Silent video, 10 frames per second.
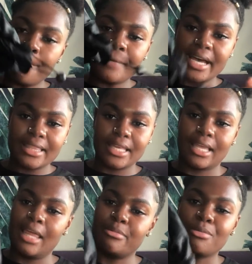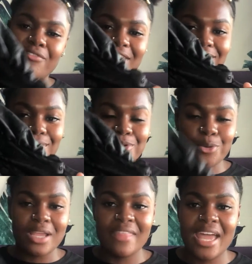But the clips prevent it from
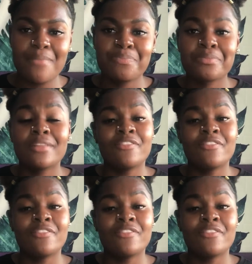doing that.